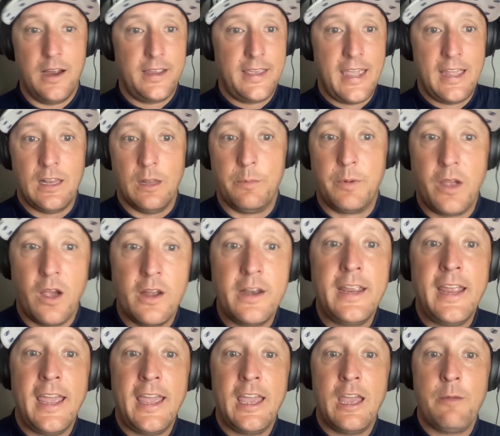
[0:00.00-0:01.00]
Caleb
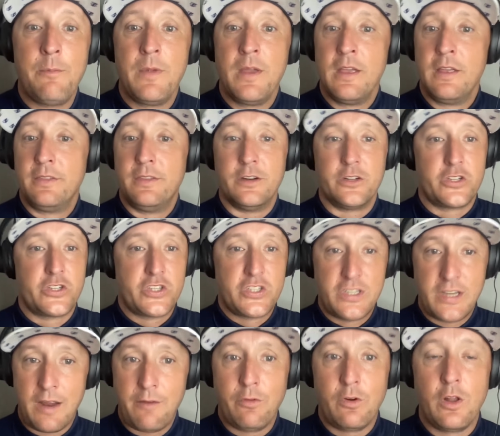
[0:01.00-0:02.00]
Cunningham. There's
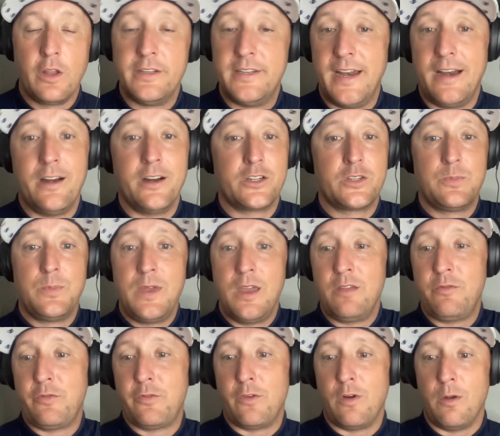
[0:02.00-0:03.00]
several. Derek
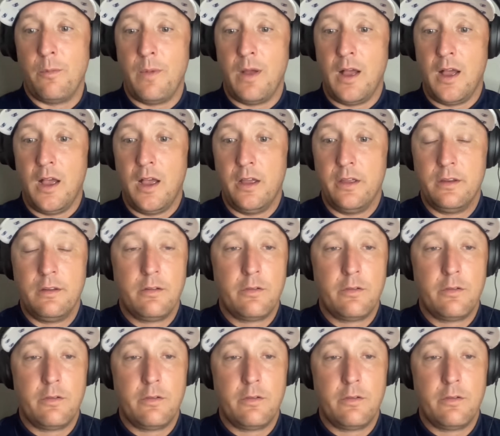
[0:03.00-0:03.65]
Smith from